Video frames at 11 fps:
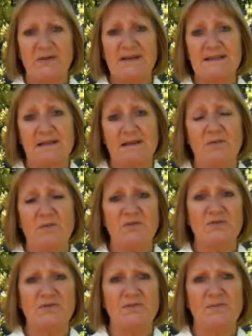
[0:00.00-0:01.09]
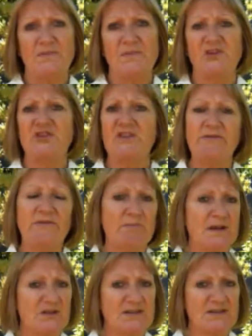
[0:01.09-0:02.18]
to excel or to achieve
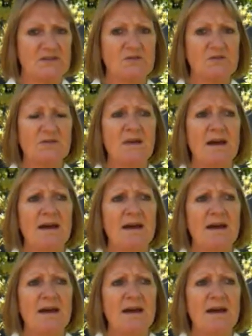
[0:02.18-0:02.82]
much at school.